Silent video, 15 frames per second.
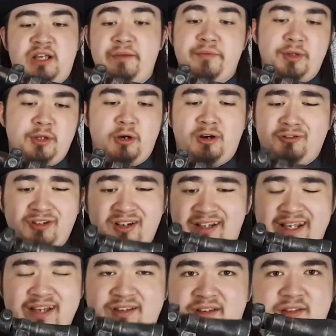even though it
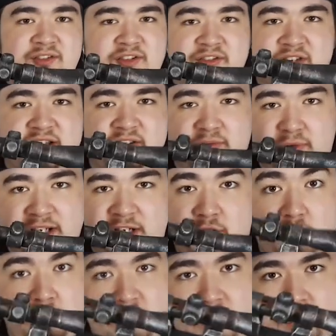really isn't. It's just, it's really
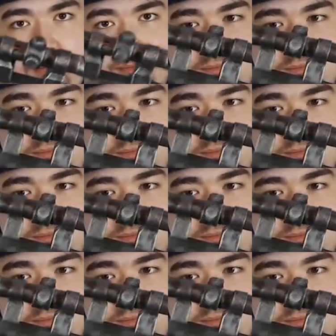curvy.